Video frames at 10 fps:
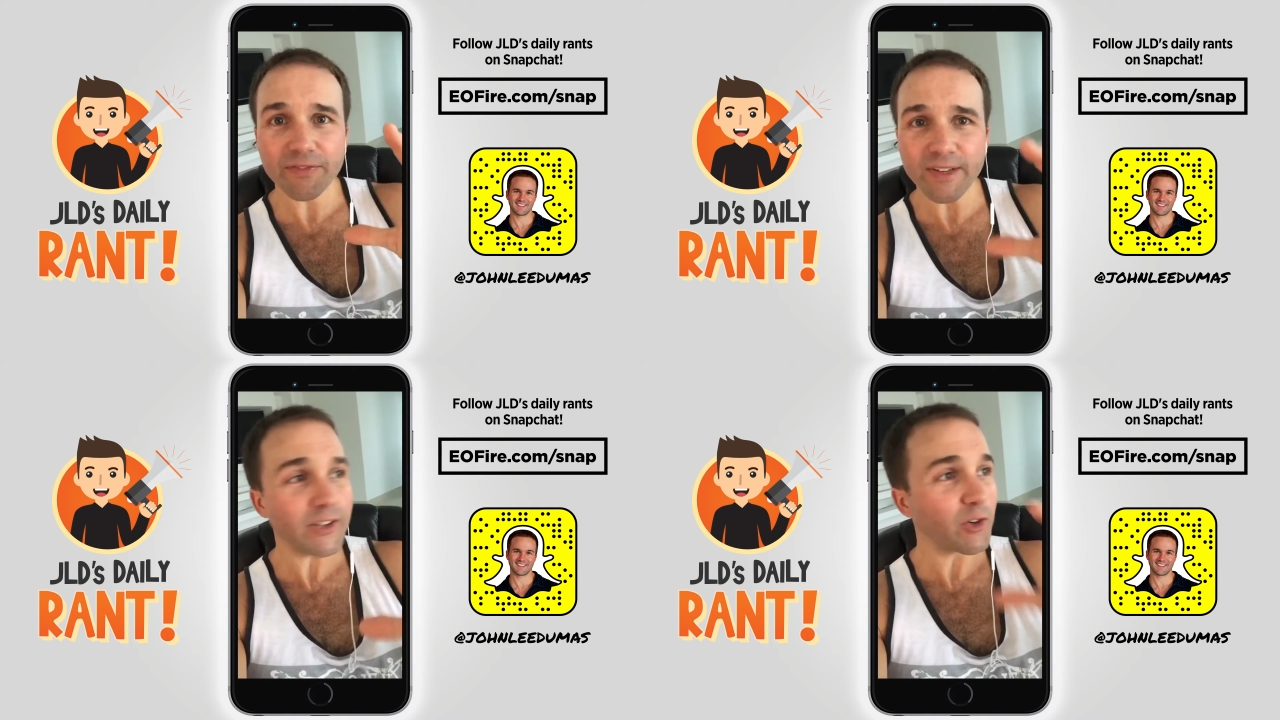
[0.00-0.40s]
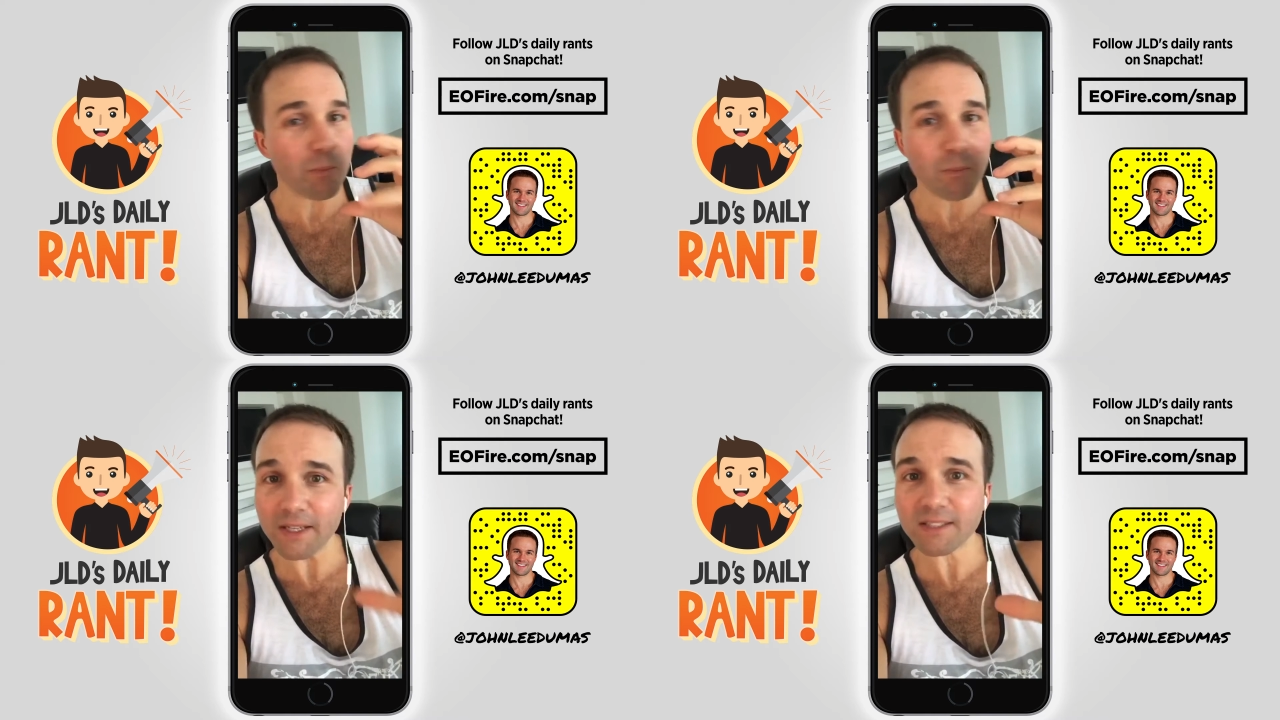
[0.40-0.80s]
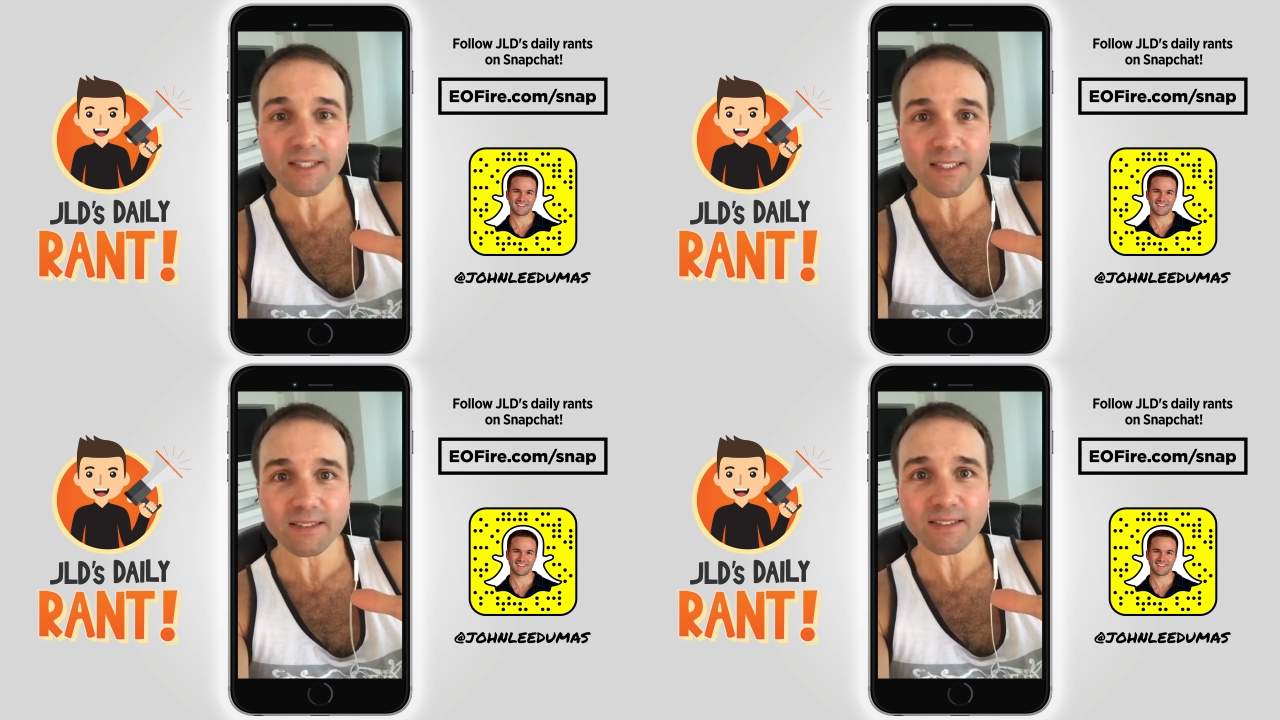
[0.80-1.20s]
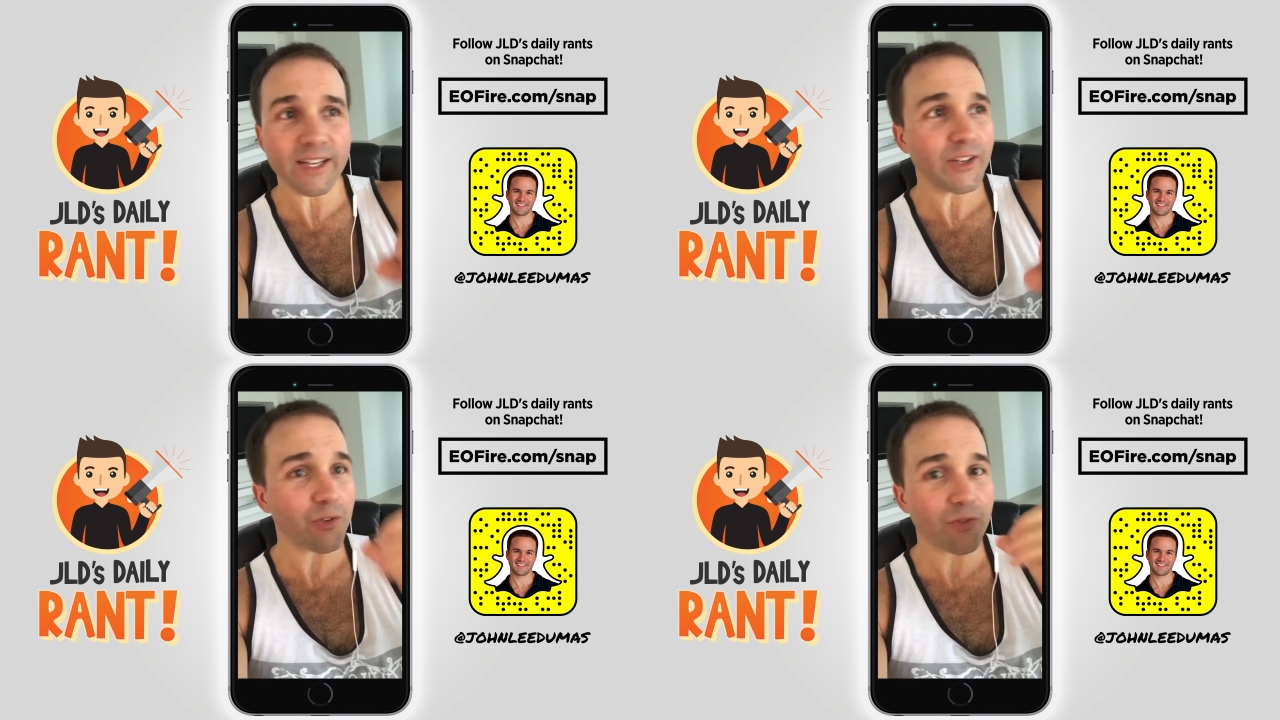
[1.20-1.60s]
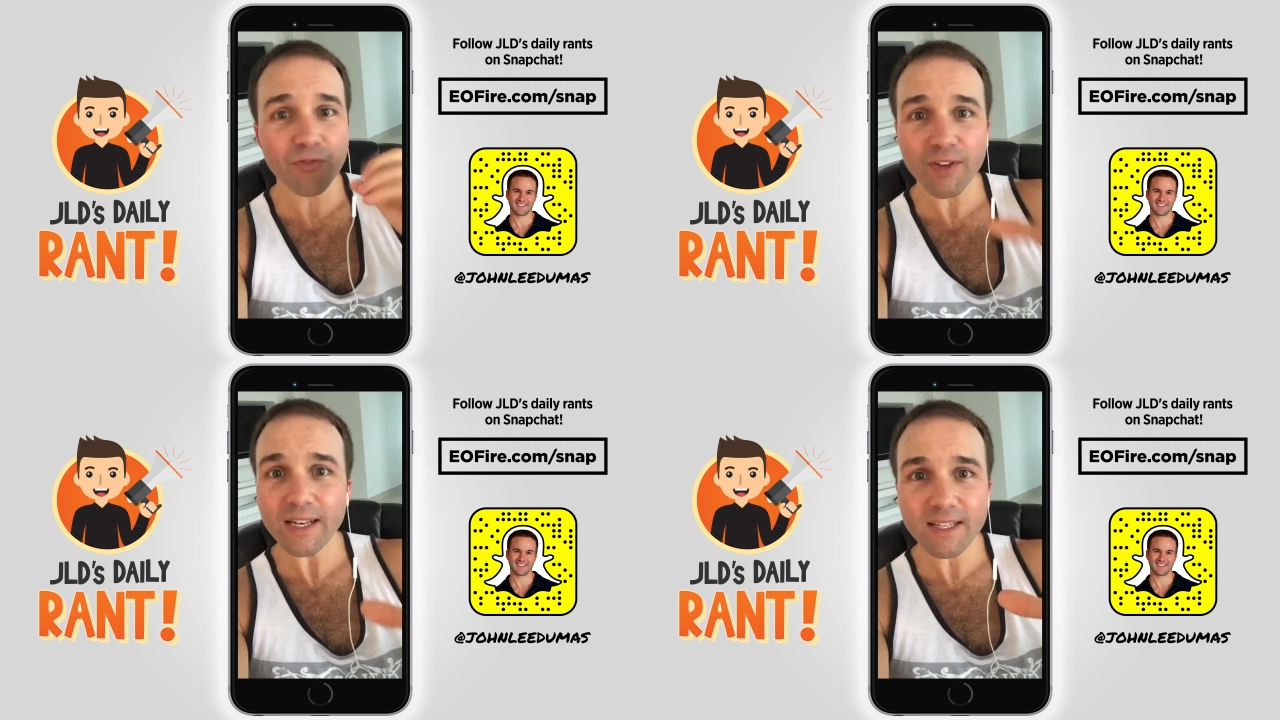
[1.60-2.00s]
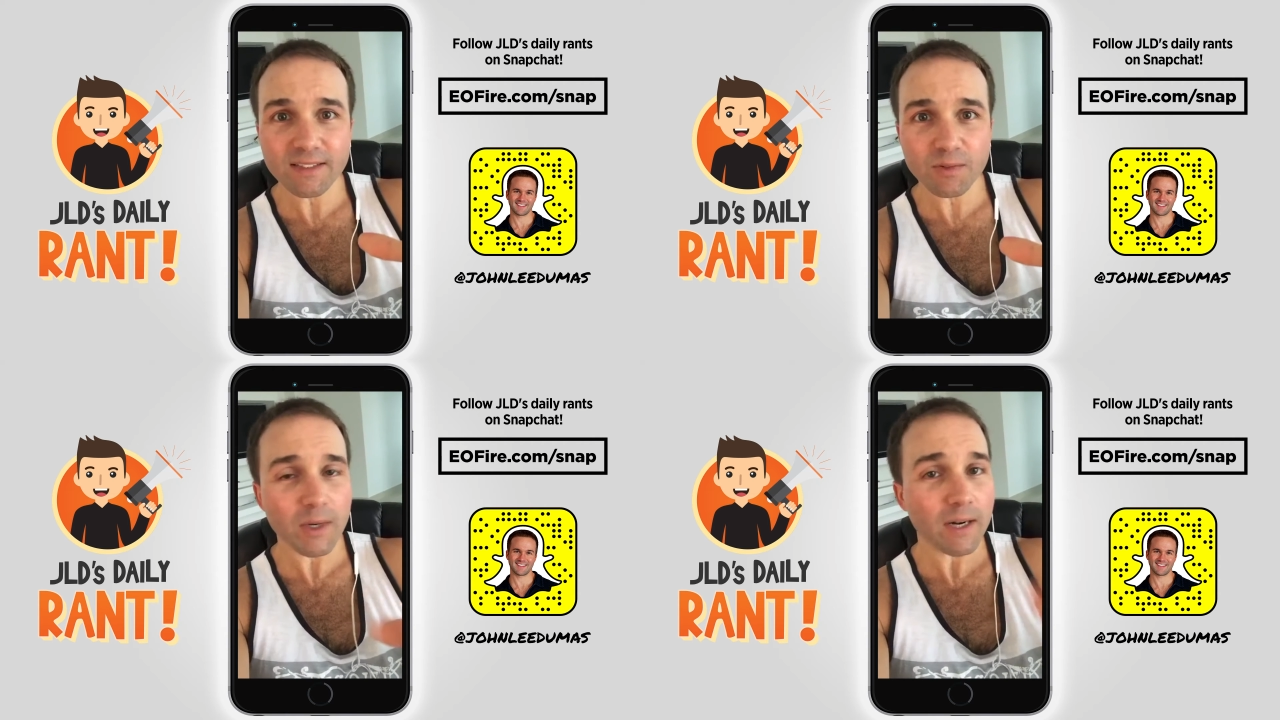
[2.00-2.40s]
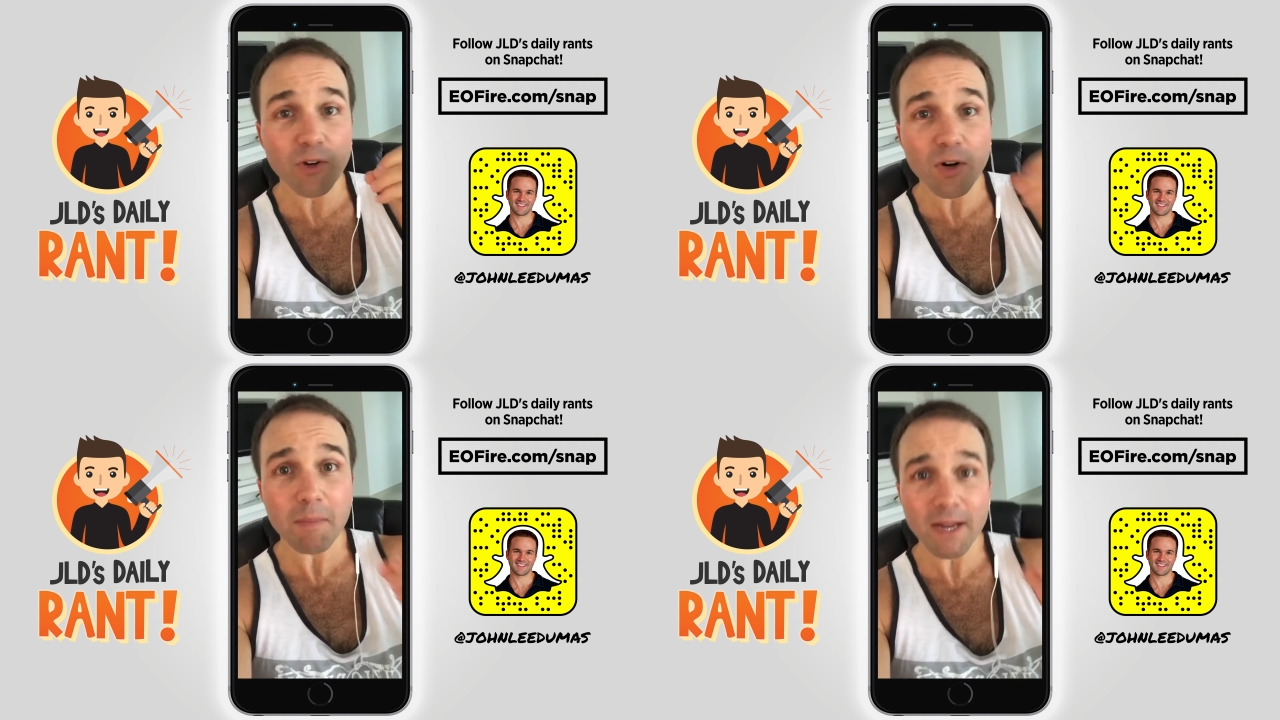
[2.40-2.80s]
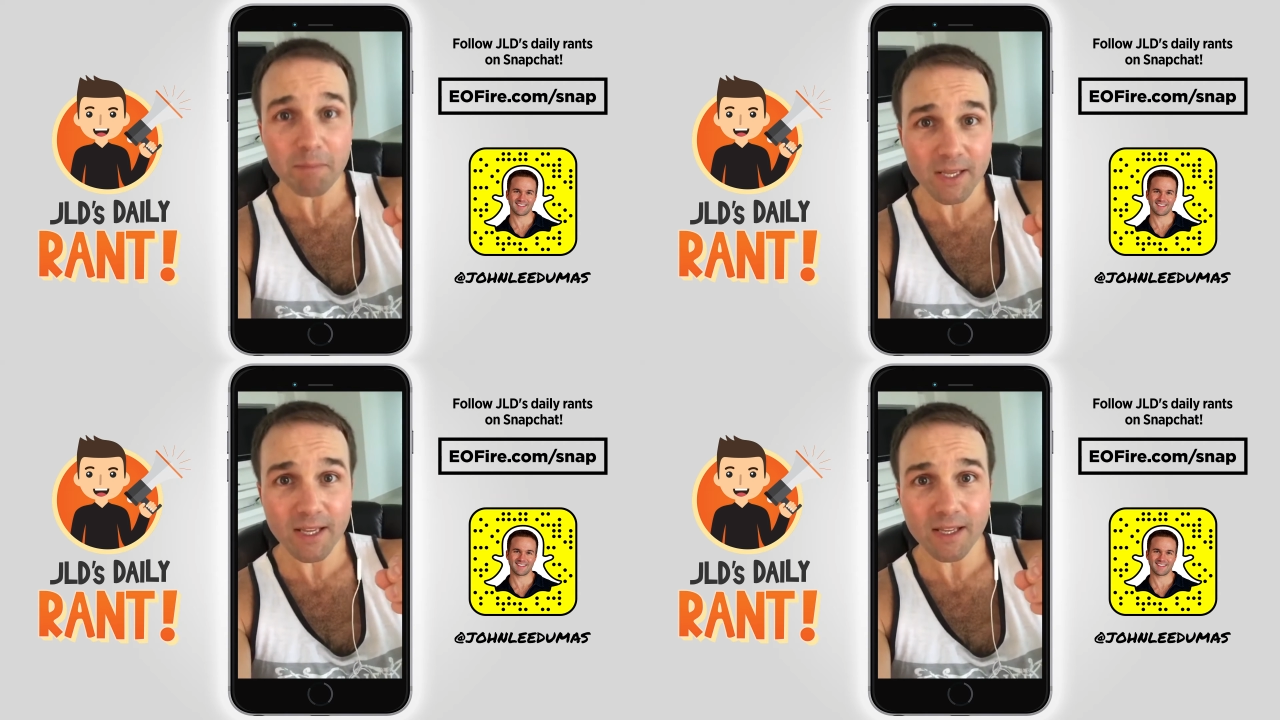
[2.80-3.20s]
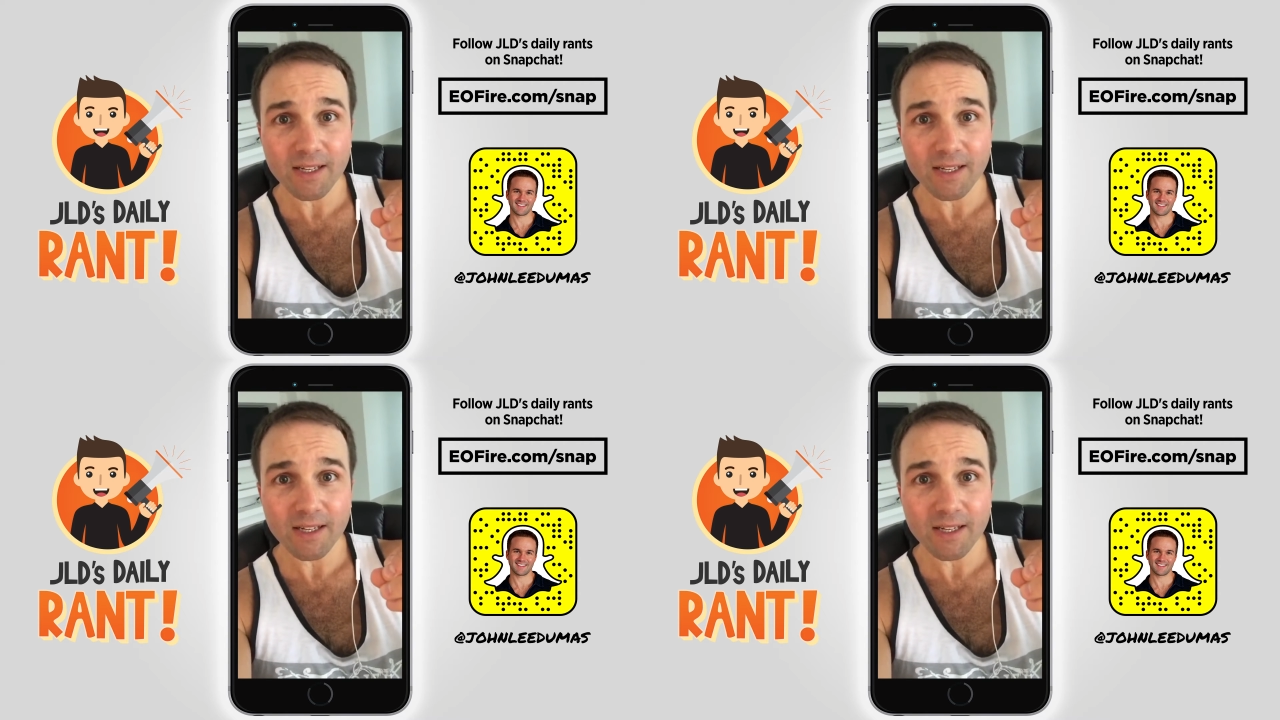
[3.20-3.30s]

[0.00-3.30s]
Speaker 1: in your business, in your fitness, whatever it might be.